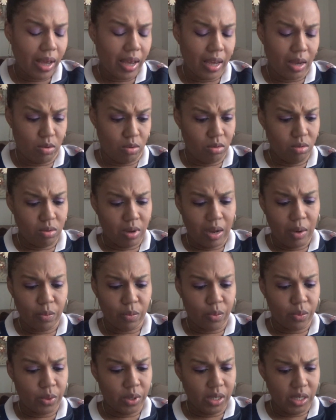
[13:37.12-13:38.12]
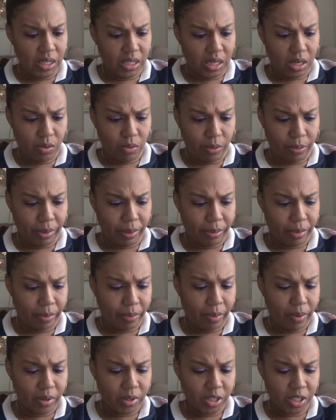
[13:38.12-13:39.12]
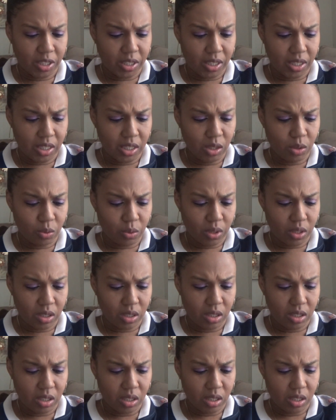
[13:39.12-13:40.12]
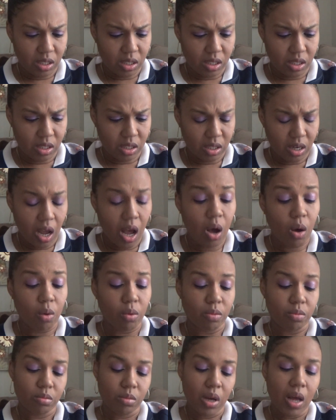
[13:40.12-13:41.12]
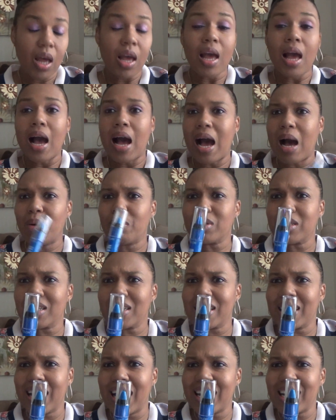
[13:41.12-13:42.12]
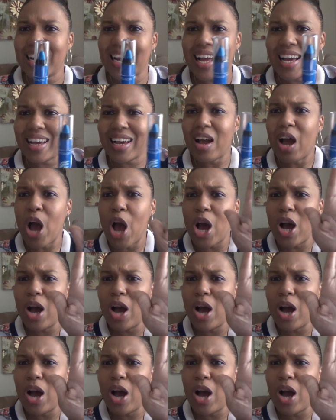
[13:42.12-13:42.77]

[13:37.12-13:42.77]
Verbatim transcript: Hey, ooh, I really don't remember purchasing this one. Oh, I was looking at it like,